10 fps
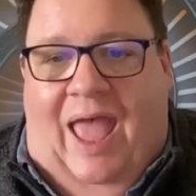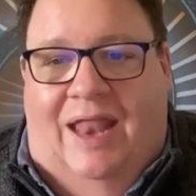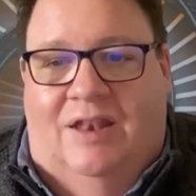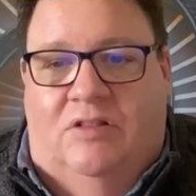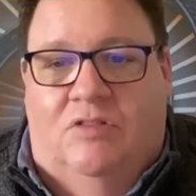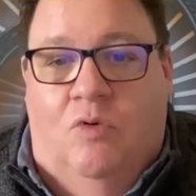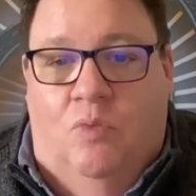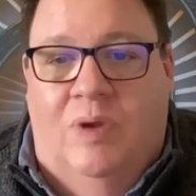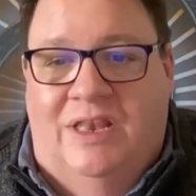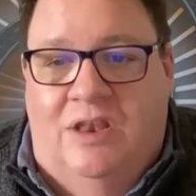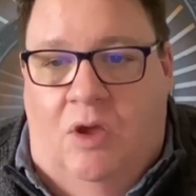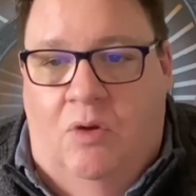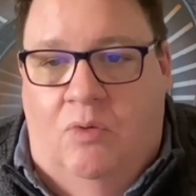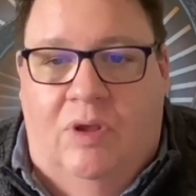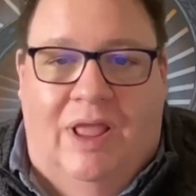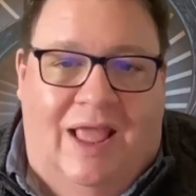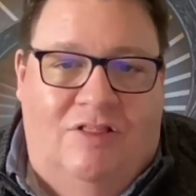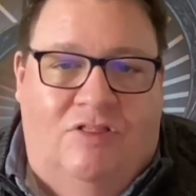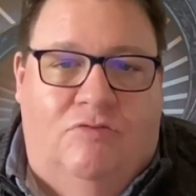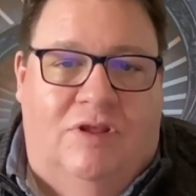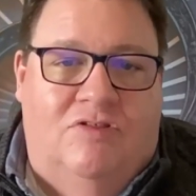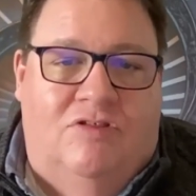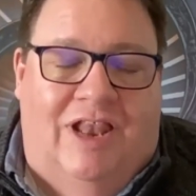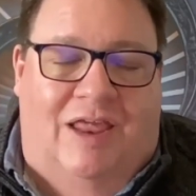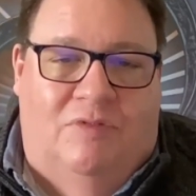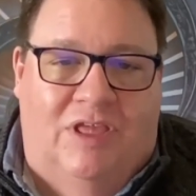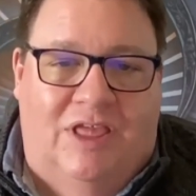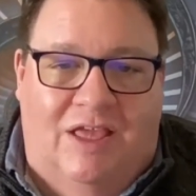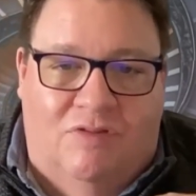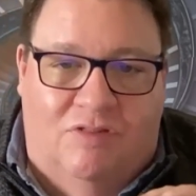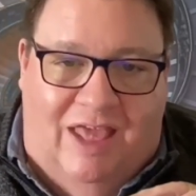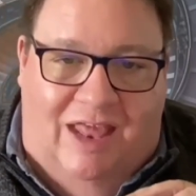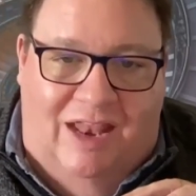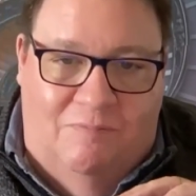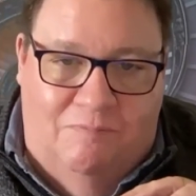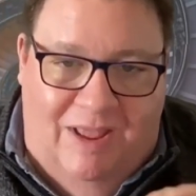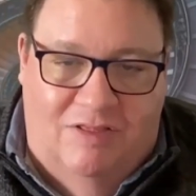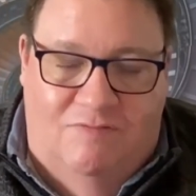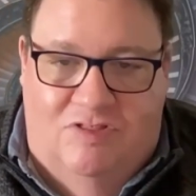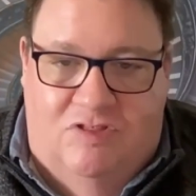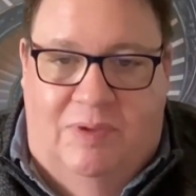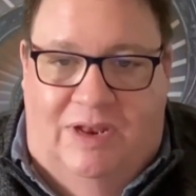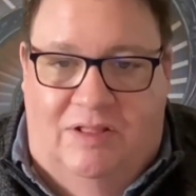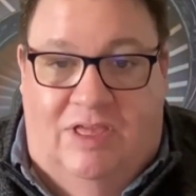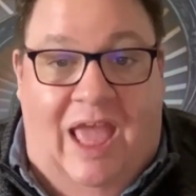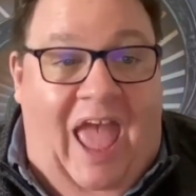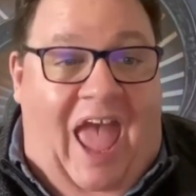and we know integrated telemetry gives us that better visibility.